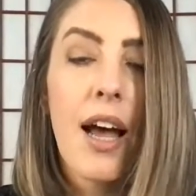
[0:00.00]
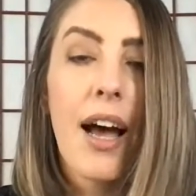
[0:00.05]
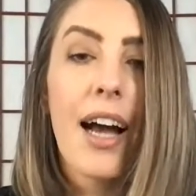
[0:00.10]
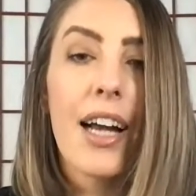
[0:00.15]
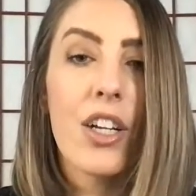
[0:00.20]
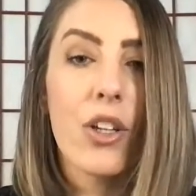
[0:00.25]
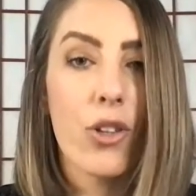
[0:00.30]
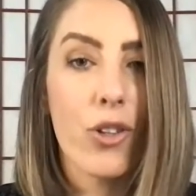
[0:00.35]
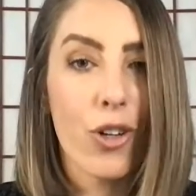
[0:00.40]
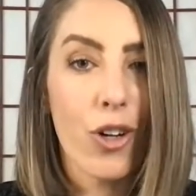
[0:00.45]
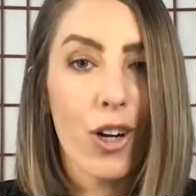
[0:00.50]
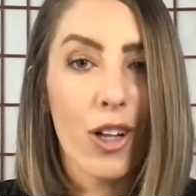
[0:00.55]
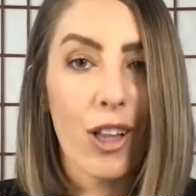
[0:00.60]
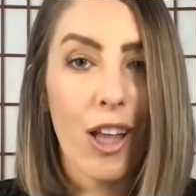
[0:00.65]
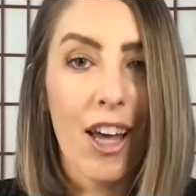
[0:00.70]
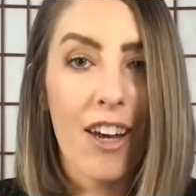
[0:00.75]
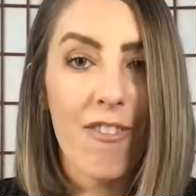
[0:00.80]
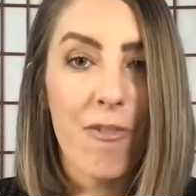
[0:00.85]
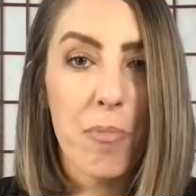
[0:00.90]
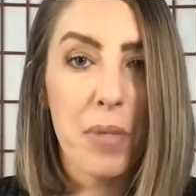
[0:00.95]
I know there are a
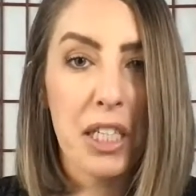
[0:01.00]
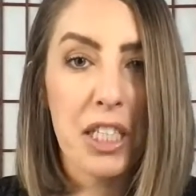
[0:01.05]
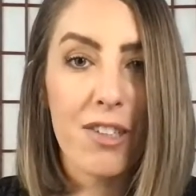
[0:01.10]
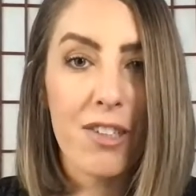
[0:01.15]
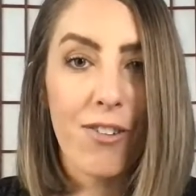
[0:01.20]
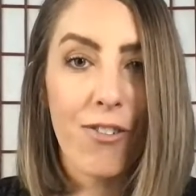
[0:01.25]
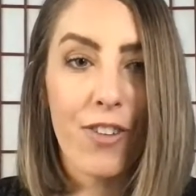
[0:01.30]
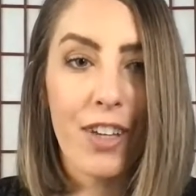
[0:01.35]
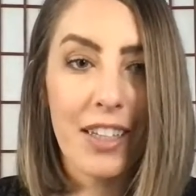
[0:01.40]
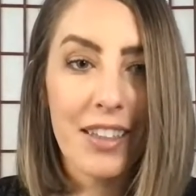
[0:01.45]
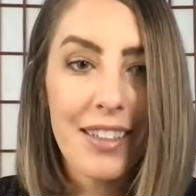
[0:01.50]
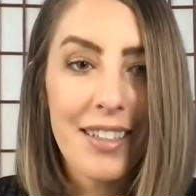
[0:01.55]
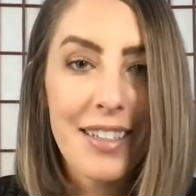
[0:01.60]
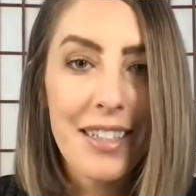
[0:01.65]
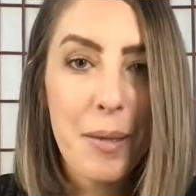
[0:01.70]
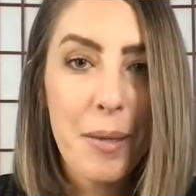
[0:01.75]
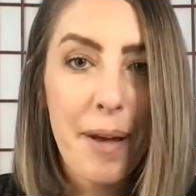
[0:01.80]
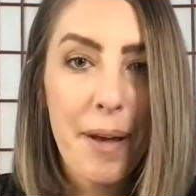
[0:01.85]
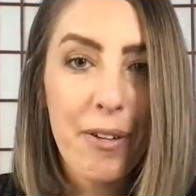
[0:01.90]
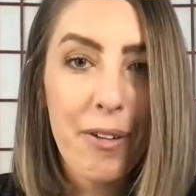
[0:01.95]
lot of mixed
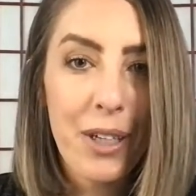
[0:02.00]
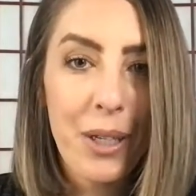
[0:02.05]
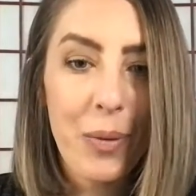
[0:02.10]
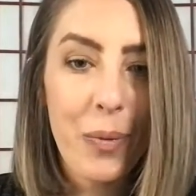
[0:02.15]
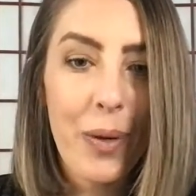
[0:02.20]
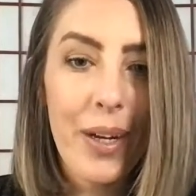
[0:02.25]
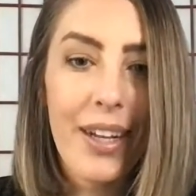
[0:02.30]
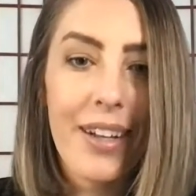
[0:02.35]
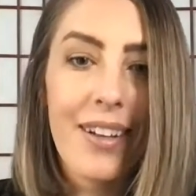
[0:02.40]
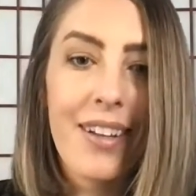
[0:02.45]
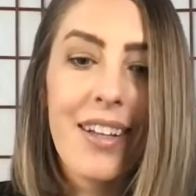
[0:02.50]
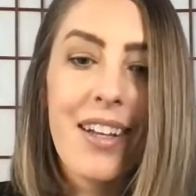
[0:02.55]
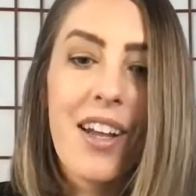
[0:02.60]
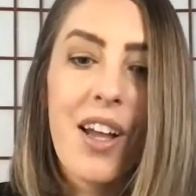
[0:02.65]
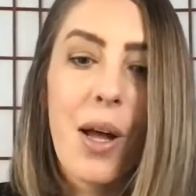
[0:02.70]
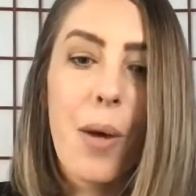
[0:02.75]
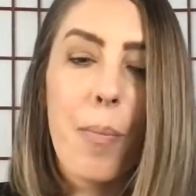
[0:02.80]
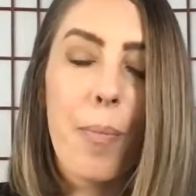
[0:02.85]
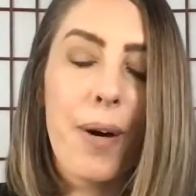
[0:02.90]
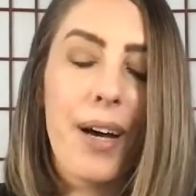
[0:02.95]
feelings about Goodwill,
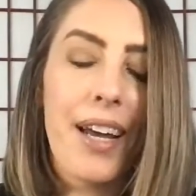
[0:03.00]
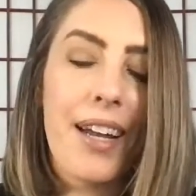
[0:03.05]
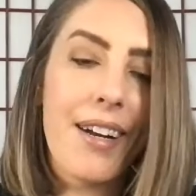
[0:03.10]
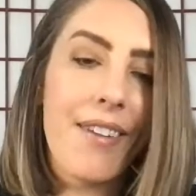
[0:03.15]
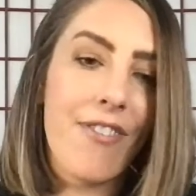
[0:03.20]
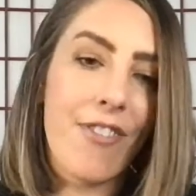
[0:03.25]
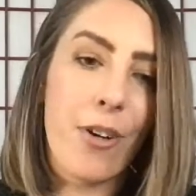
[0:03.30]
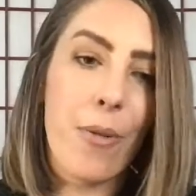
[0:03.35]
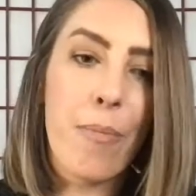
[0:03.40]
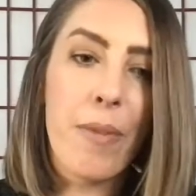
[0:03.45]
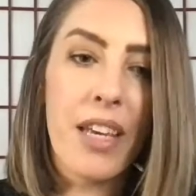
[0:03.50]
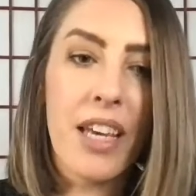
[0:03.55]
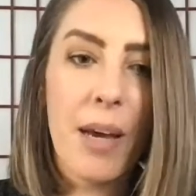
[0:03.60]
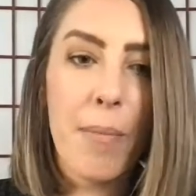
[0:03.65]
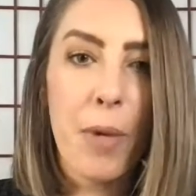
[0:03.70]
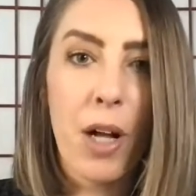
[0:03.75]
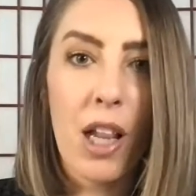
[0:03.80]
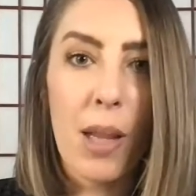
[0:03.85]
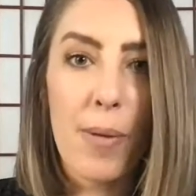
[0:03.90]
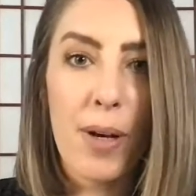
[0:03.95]
but for me,
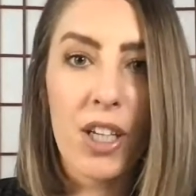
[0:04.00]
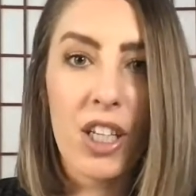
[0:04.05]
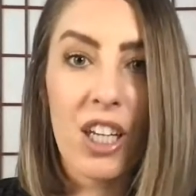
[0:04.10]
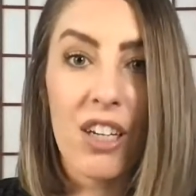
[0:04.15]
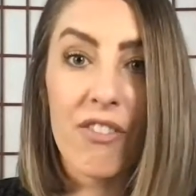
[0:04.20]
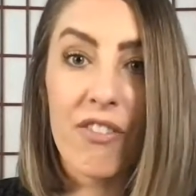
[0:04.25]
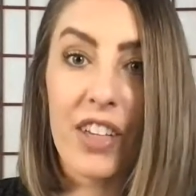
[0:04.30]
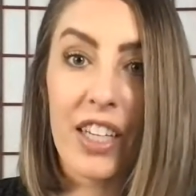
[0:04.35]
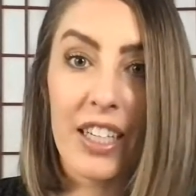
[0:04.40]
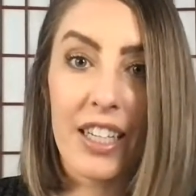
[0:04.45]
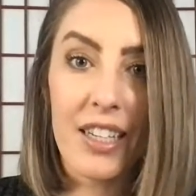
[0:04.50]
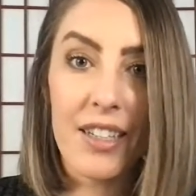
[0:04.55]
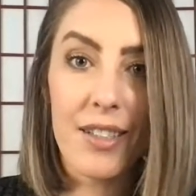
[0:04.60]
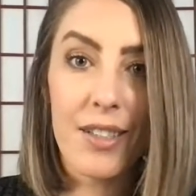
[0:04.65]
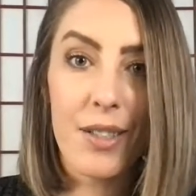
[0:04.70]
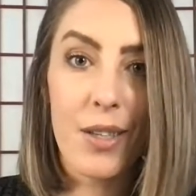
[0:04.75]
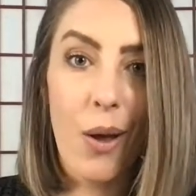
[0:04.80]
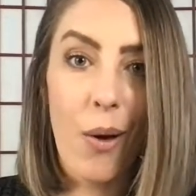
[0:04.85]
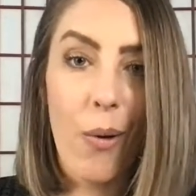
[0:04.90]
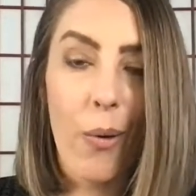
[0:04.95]
I'm all about
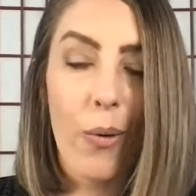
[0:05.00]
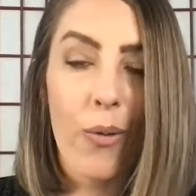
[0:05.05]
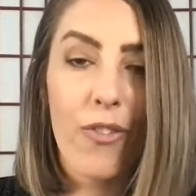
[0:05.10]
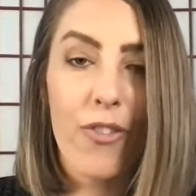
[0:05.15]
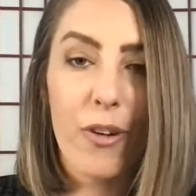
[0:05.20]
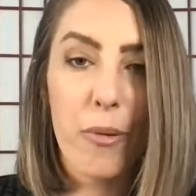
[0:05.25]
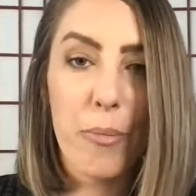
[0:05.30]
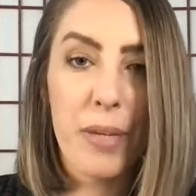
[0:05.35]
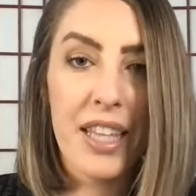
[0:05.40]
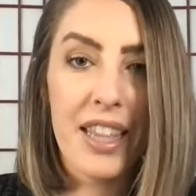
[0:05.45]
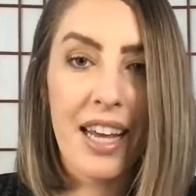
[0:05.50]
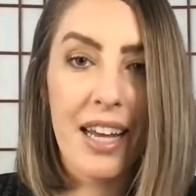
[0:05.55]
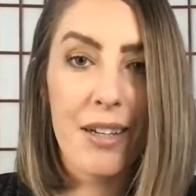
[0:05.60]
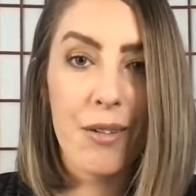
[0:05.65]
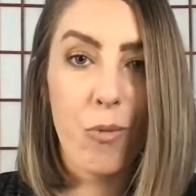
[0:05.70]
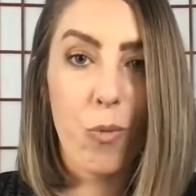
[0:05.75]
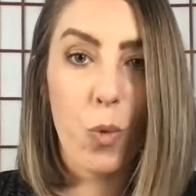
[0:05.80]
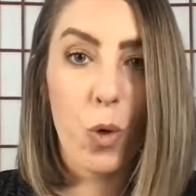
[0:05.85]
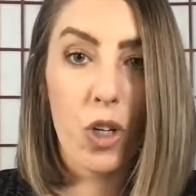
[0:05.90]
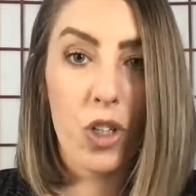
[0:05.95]
convenience. So for me,
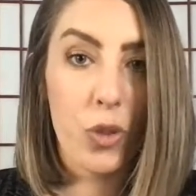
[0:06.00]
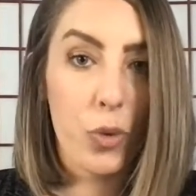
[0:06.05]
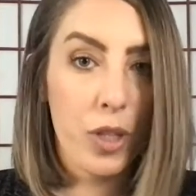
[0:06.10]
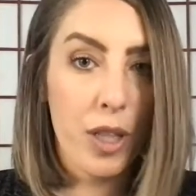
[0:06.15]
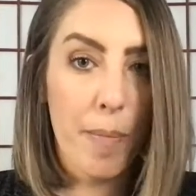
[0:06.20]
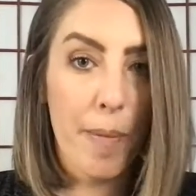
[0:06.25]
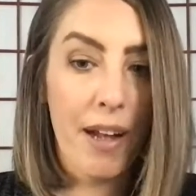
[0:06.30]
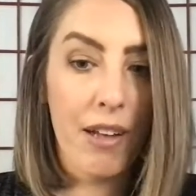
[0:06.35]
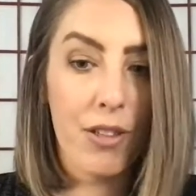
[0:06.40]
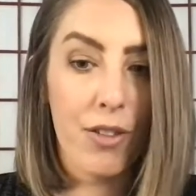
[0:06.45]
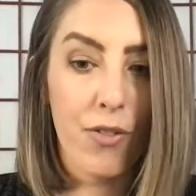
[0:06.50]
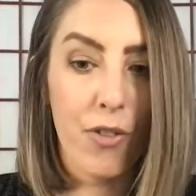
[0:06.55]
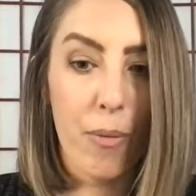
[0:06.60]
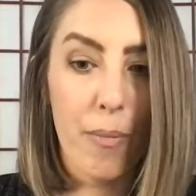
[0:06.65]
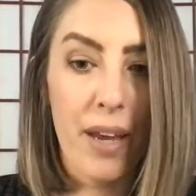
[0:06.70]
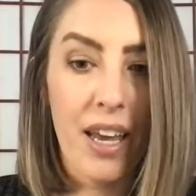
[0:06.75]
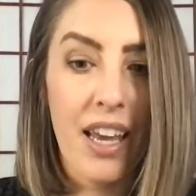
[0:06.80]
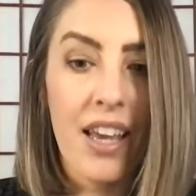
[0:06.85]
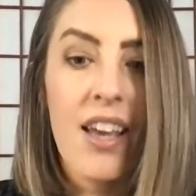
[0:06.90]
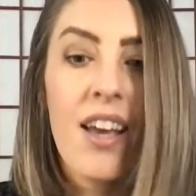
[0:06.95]
that works the best for
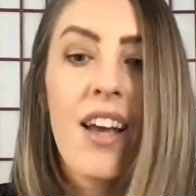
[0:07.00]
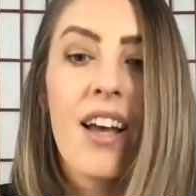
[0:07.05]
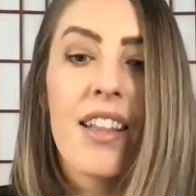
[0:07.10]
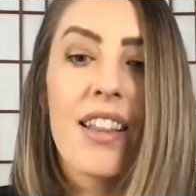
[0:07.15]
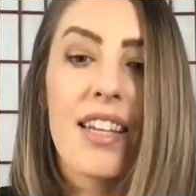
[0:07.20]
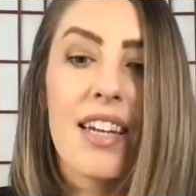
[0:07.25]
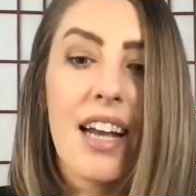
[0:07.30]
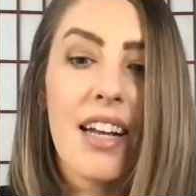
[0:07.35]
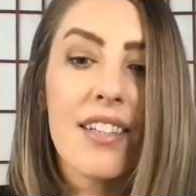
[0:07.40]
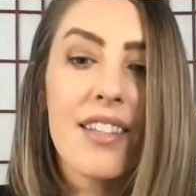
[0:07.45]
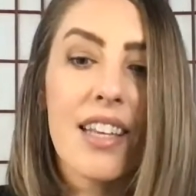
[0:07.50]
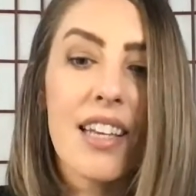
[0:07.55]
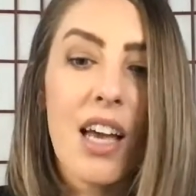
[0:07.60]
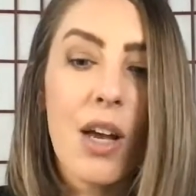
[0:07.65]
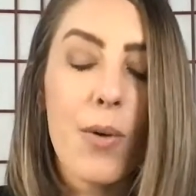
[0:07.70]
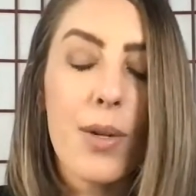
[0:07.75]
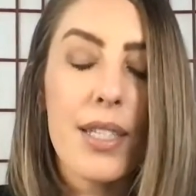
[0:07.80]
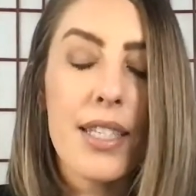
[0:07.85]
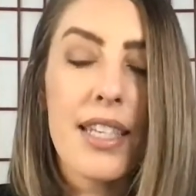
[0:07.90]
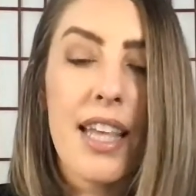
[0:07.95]
me. The next thing
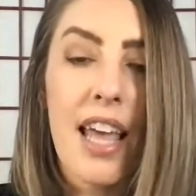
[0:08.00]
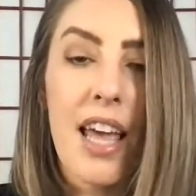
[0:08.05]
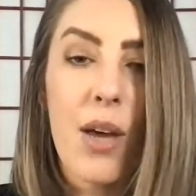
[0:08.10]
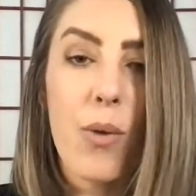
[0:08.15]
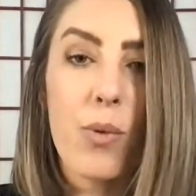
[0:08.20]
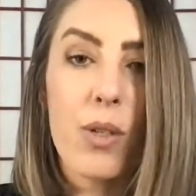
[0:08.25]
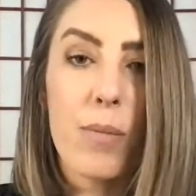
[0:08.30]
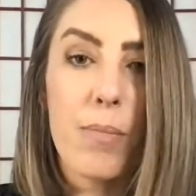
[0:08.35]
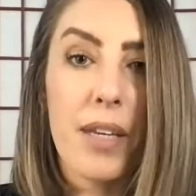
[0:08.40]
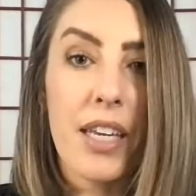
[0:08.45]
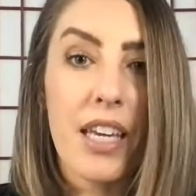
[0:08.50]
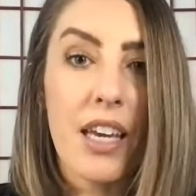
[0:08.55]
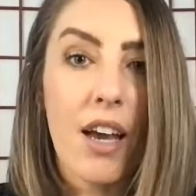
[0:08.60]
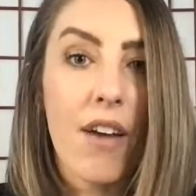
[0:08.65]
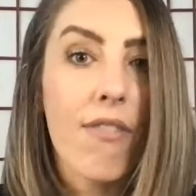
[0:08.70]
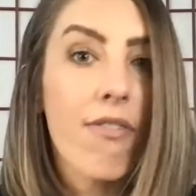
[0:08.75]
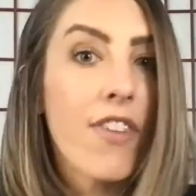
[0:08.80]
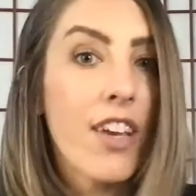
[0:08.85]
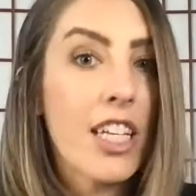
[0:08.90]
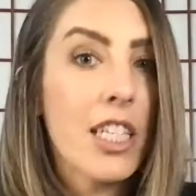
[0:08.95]
I would say would be
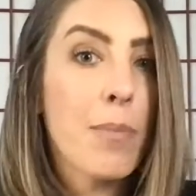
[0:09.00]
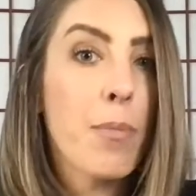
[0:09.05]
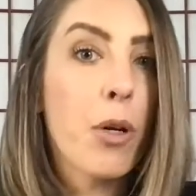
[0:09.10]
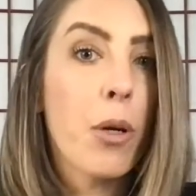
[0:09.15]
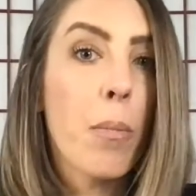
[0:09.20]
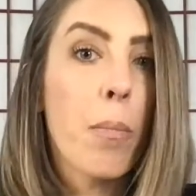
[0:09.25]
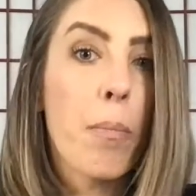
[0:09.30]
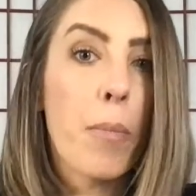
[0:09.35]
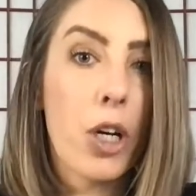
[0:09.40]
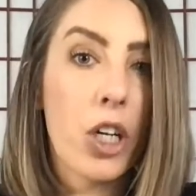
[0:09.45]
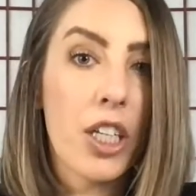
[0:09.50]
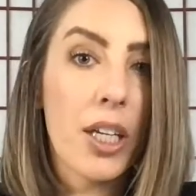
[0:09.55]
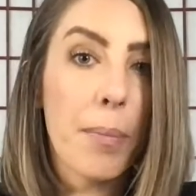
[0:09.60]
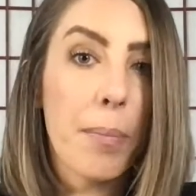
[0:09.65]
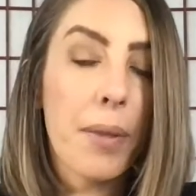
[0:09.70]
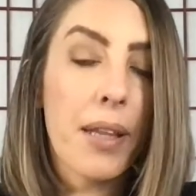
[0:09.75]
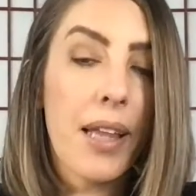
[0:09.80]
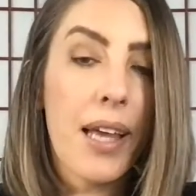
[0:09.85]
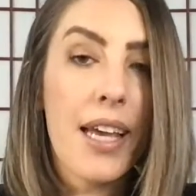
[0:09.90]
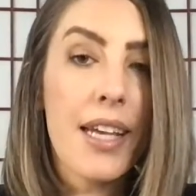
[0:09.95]
Facebook
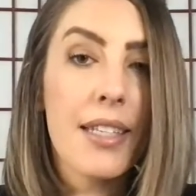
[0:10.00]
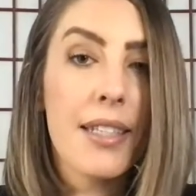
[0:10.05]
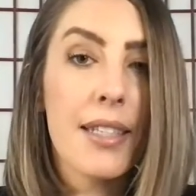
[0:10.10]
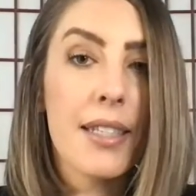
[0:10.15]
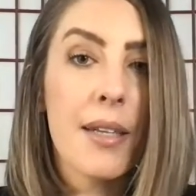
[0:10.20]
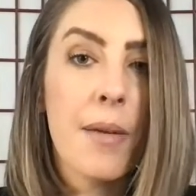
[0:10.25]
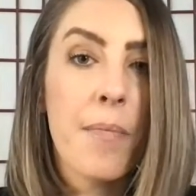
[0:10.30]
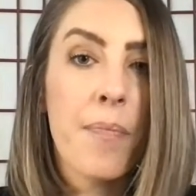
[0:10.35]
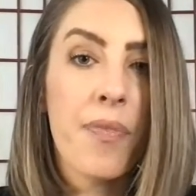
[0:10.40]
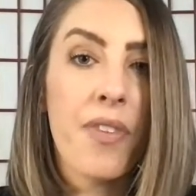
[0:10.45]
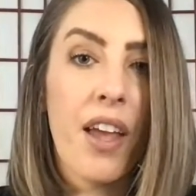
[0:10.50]
Marketplace.